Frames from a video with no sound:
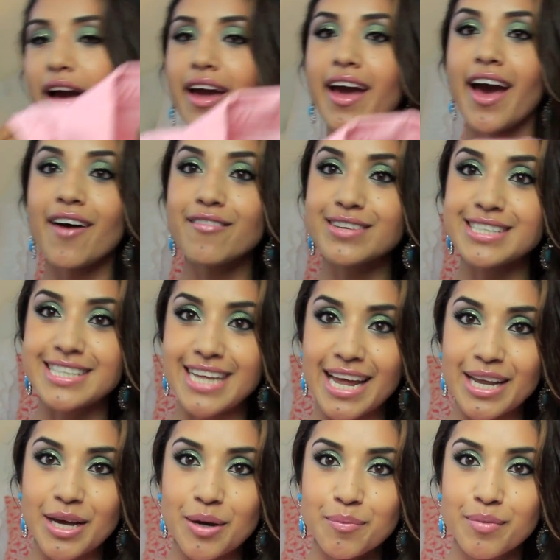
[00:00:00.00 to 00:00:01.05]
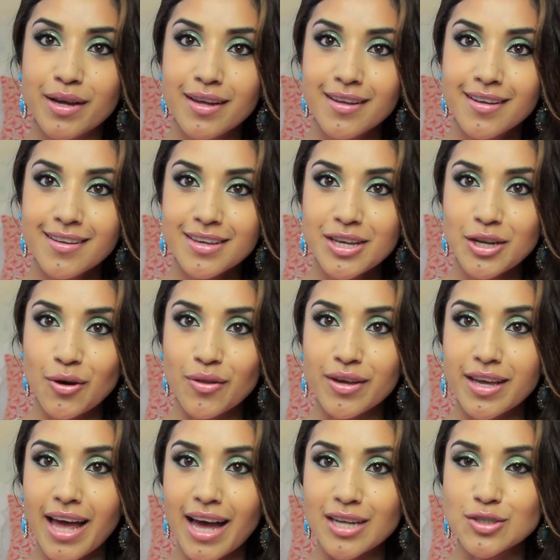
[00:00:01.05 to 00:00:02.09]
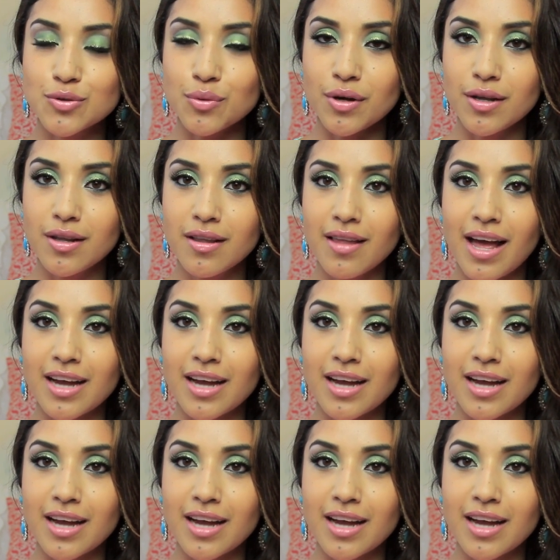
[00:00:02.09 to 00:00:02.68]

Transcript: I have a denim you know, the casual,